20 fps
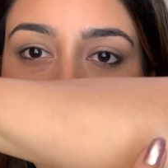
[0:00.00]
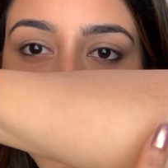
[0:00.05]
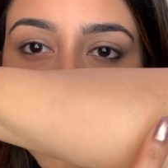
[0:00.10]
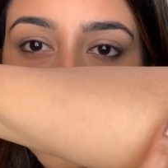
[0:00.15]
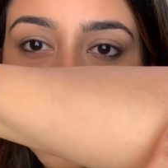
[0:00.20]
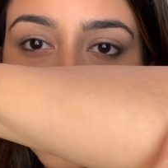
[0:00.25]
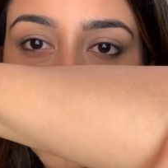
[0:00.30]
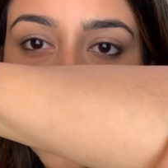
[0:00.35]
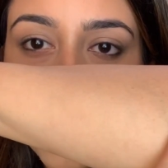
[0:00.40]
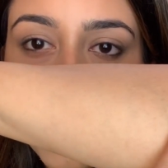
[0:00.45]

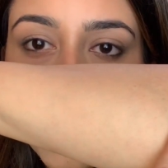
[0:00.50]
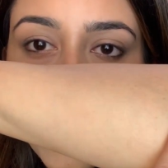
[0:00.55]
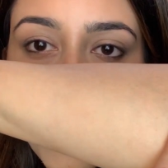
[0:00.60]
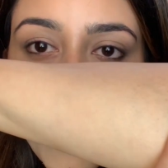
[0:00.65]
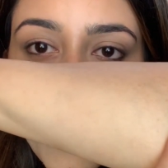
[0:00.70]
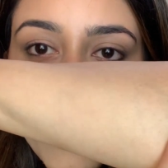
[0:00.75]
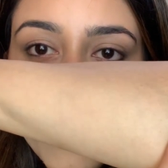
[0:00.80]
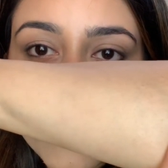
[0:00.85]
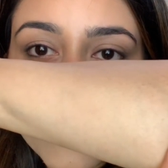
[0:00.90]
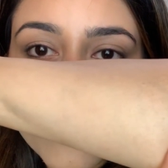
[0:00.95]
It's called
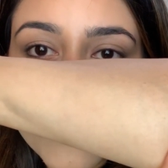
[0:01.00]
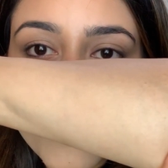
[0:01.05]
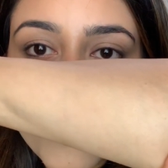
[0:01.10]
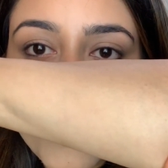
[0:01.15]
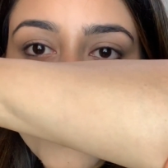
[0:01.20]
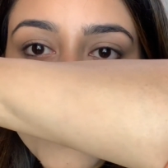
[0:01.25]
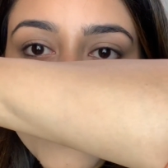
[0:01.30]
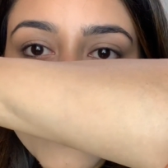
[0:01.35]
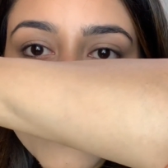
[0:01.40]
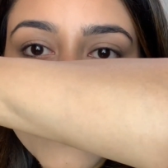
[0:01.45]
Ice
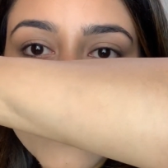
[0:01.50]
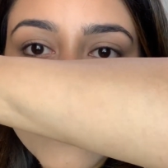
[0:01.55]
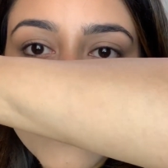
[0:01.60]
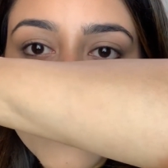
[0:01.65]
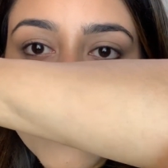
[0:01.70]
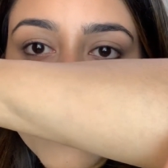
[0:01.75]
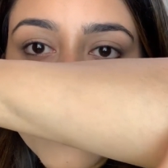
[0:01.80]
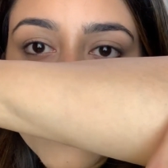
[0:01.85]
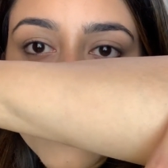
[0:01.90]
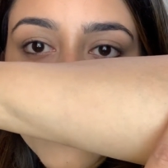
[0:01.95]
Gold,
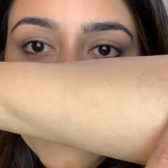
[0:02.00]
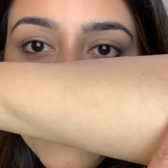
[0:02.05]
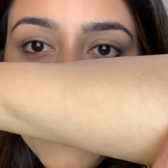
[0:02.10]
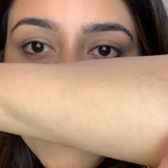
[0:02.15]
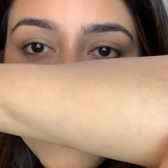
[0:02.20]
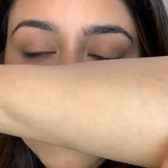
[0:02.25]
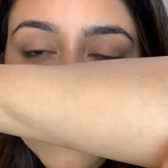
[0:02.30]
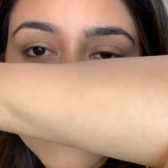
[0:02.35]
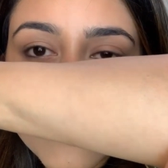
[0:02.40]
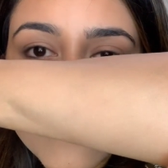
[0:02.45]

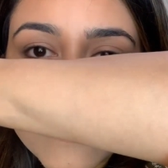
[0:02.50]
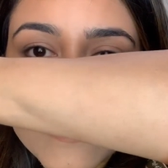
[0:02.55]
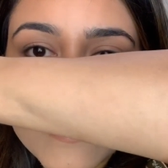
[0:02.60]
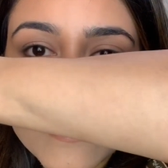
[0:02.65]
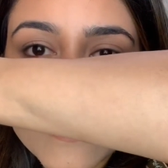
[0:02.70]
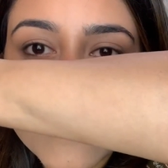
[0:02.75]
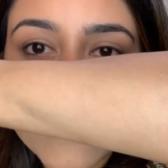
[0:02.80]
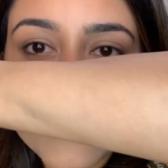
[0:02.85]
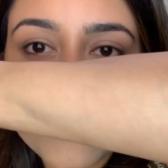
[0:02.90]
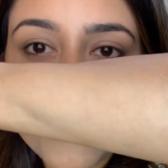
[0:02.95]
and it's
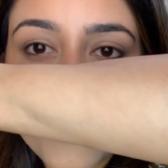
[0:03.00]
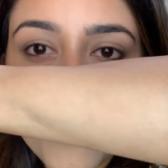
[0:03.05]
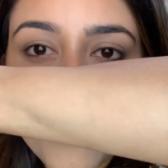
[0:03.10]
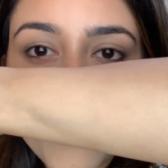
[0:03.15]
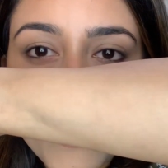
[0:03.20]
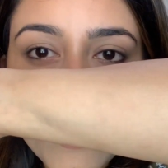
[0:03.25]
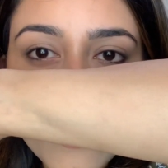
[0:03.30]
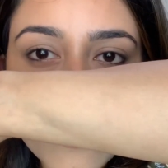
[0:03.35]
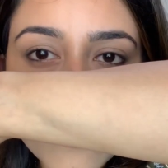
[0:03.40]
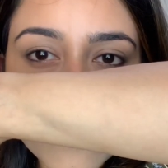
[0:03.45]
this
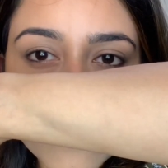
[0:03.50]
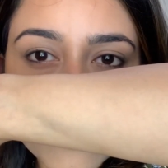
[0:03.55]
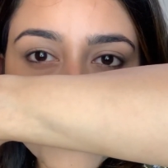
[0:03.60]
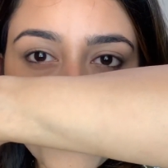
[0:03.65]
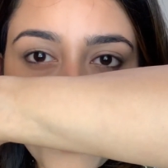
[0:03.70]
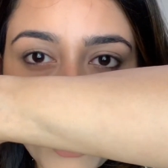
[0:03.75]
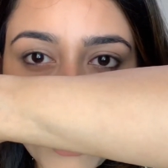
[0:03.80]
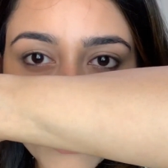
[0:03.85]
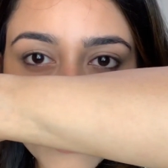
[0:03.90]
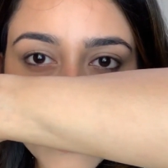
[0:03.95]
very
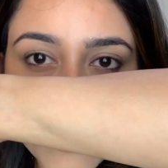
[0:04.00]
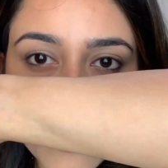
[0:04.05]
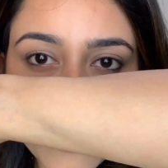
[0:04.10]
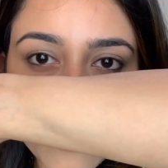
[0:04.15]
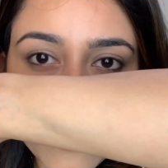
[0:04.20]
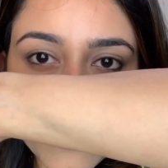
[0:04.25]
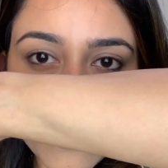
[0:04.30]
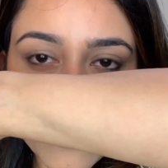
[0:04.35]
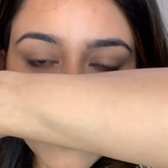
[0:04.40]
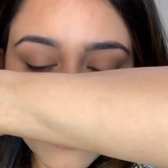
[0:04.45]

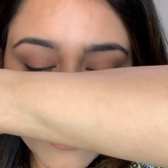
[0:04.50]
sparkly